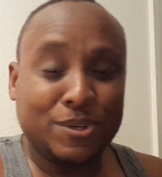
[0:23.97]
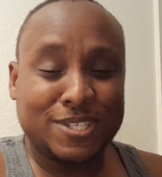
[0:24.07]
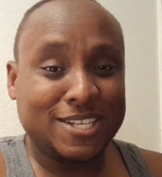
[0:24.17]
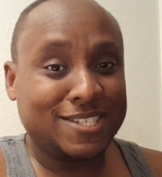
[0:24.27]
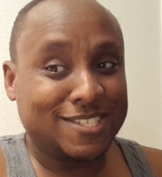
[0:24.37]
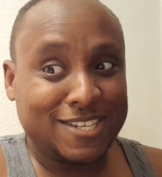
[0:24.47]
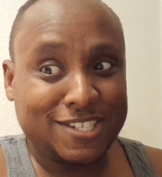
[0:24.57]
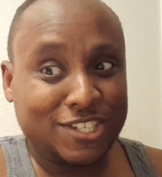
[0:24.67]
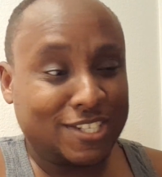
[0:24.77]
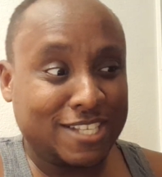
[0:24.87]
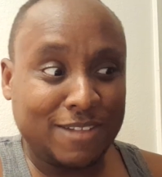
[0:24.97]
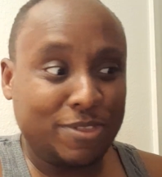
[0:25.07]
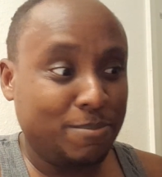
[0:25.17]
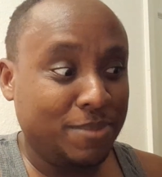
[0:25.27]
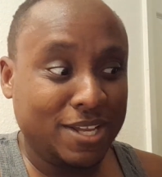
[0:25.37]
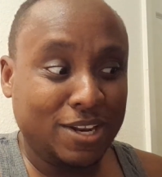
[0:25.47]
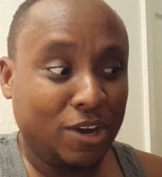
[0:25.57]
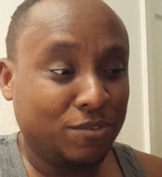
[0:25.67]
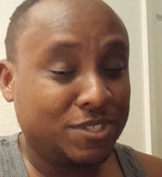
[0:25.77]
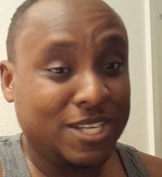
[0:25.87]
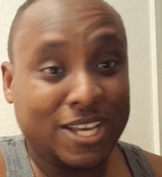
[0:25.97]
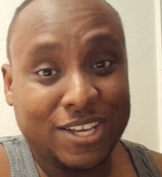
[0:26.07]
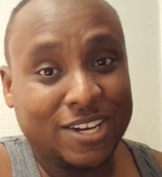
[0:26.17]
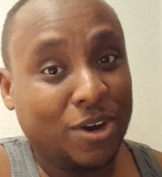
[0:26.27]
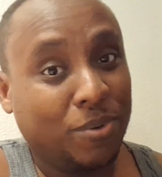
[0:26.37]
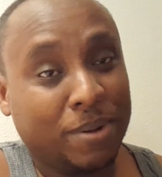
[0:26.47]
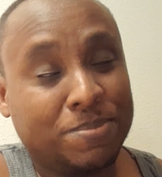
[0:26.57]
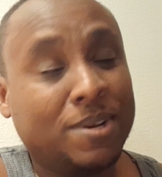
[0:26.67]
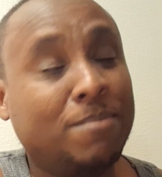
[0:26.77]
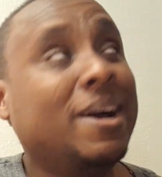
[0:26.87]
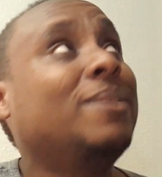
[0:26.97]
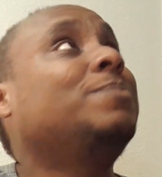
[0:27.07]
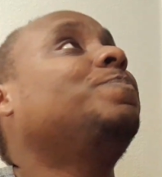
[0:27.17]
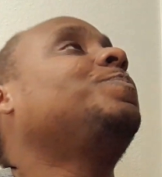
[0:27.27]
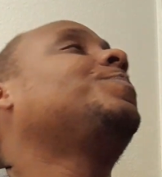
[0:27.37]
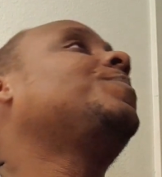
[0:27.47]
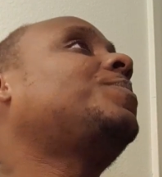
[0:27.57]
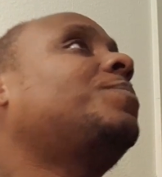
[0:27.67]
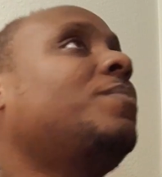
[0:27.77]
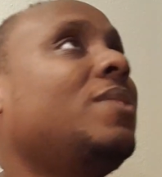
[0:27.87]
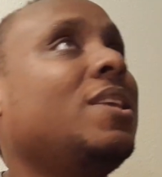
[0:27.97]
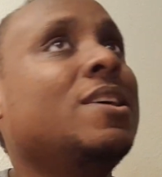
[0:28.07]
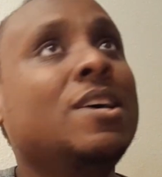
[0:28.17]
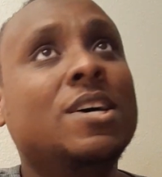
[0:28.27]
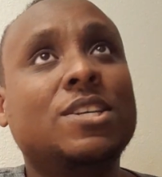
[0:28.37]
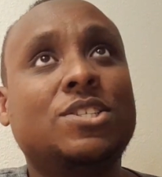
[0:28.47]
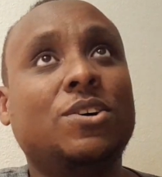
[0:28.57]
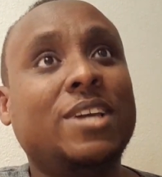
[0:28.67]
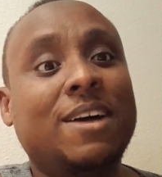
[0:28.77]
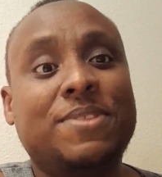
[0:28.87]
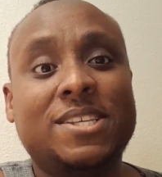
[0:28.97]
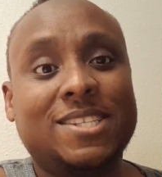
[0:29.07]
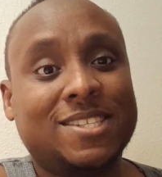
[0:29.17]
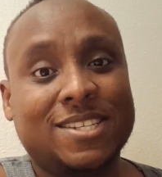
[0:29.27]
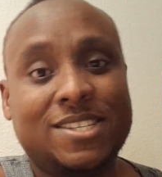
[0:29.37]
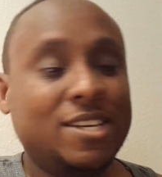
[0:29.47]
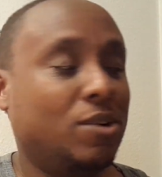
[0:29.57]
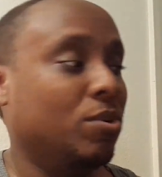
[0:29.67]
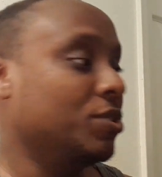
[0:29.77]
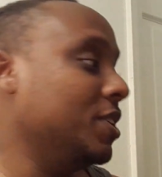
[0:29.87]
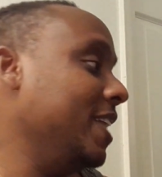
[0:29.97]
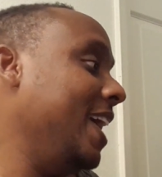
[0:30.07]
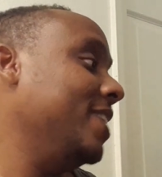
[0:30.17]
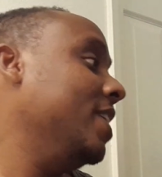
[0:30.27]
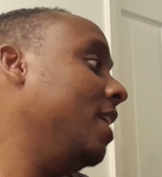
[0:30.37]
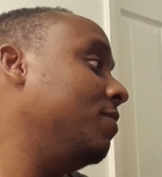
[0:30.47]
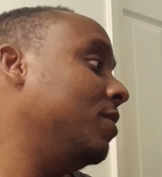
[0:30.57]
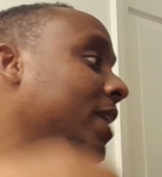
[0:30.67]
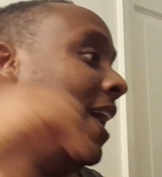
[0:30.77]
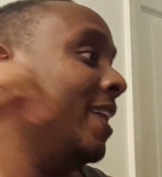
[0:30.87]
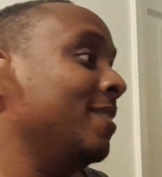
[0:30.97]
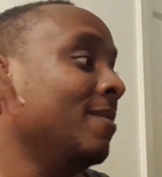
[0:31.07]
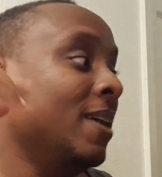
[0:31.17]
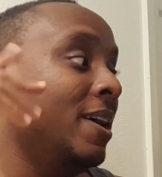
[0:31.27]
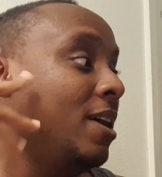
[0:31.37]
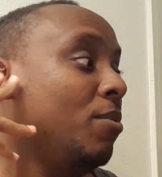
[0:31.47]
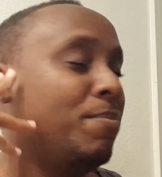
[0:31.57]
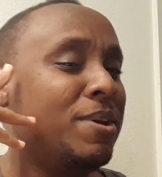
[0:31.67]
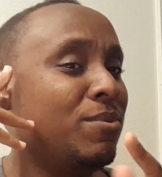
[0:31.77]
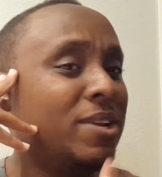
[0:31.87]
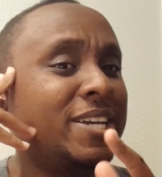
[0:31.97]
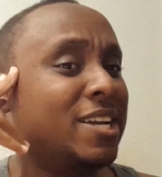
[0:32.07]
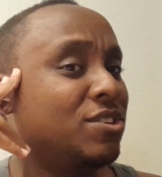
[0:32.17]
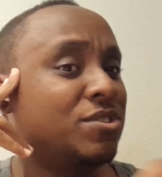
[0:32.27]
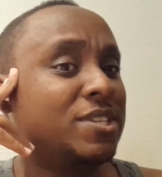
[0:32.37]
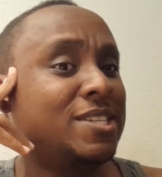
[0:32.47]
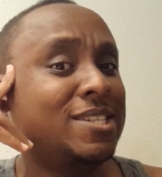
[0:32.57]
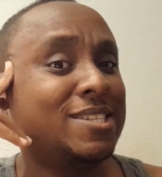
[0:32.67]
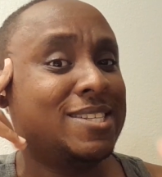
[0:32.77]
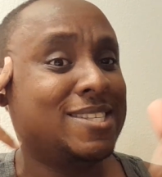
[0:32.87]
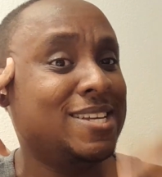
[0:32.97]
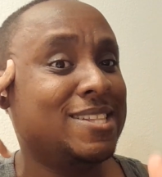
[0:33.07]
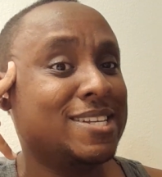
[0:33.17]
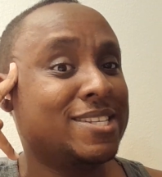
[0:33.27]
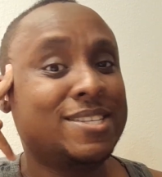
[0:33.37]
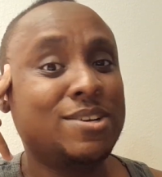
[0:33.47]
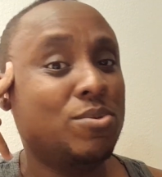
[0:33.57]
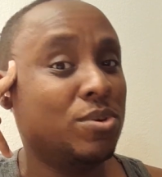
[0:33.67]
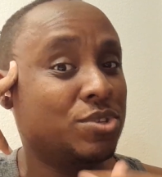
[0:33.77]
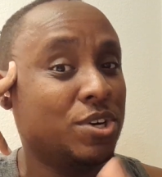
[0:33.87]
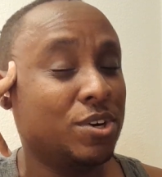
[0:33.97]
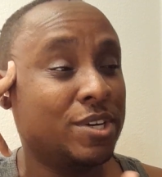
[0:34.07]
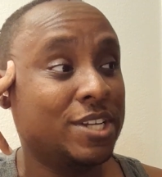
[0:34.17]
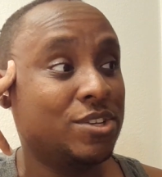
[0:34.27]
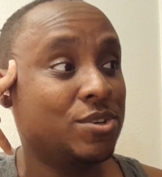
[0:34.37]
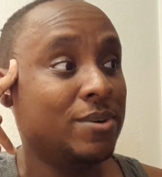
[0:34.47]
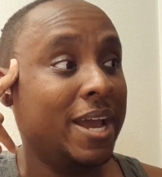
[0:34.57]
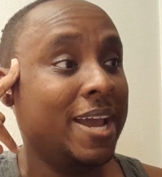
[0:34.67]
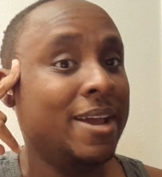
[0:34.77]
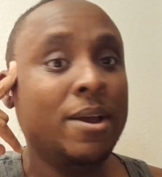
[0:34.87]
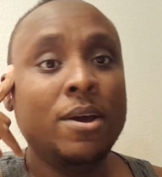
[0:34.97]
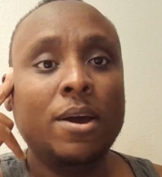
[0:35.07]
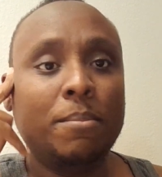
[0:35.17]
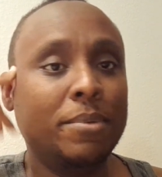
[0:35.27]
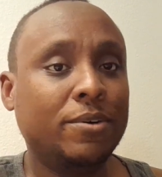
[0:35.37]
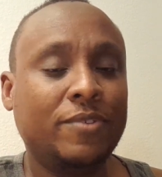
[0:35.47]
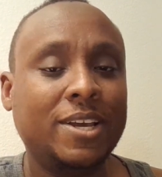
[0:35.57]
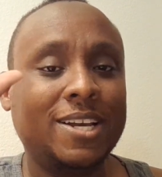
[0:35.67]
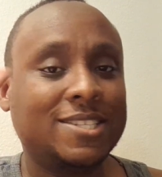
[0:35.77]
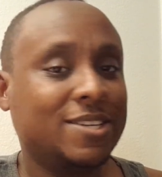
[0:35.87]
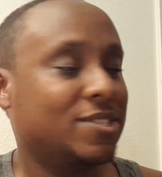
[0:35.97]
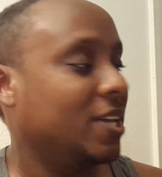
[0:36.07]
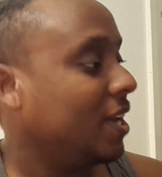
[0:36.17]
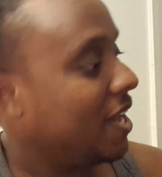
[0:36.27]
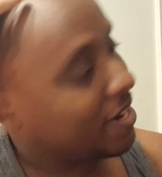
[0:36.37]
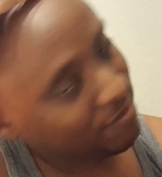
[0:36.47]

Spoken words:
was in stitches at the meatloaf scene. You know what I'm talking about? So yeah, this is the sequel to that novel, and it would be really interesting to see this sequel turned into a movie because there's a lot